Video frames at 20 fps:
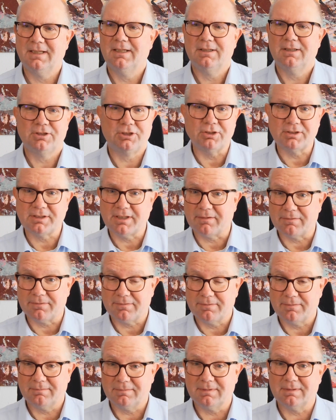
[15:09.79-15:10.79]
Joseph,
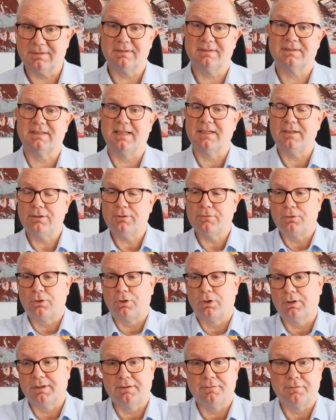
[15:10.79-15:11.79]
thank you for
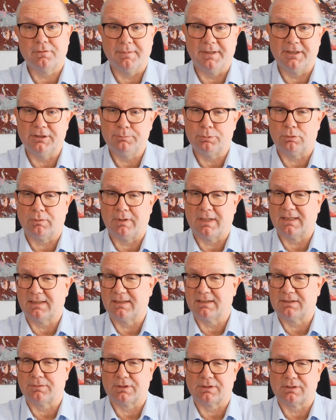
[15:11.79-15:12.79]
all the information provided.
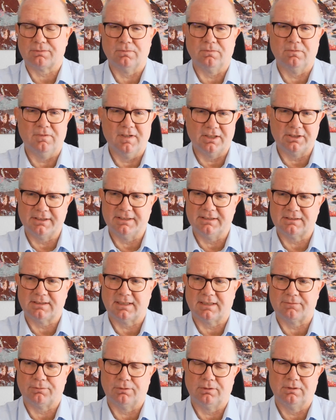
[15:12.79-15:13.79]
This was very
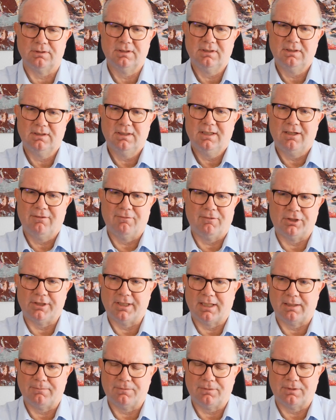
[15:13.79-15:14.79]
insightful, very
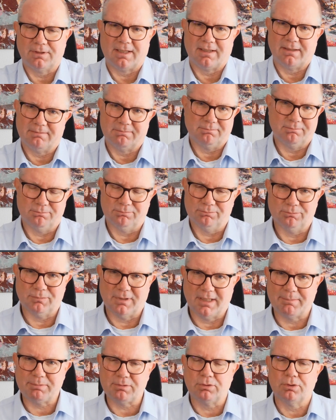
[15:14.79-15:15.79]
helpful. I'm
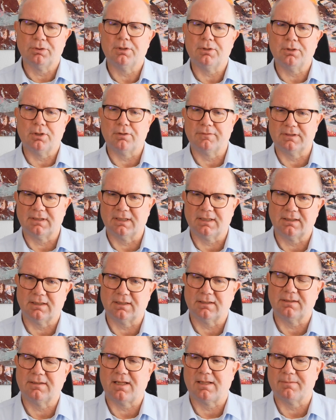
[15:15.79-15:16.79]
absolutely confident that
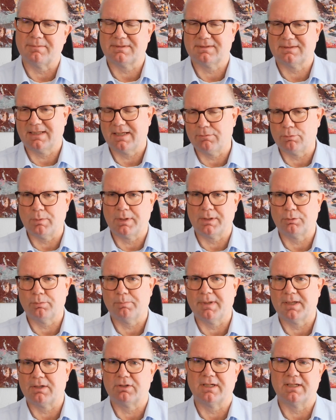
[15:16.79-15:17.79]
it helps everyone to
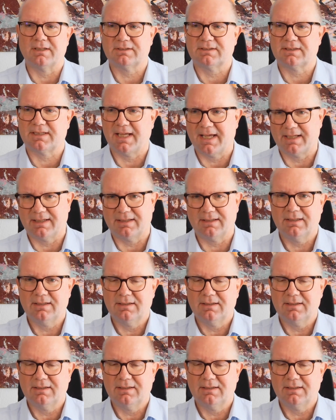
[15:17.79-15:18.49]
better understand